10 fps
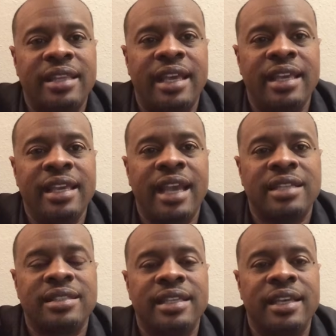that he has
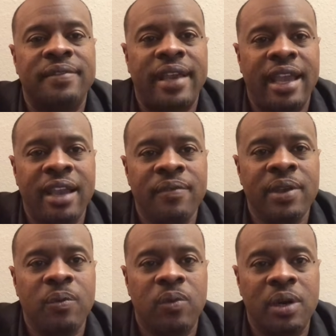to give every
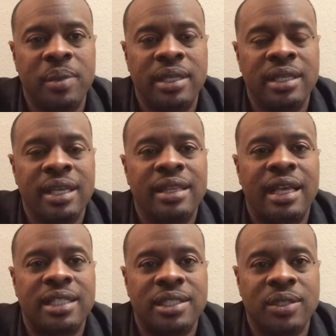woman
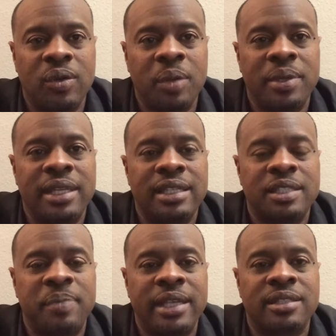that's shown up in his
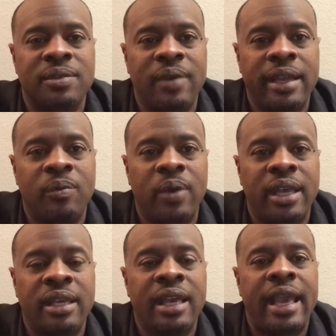space the right way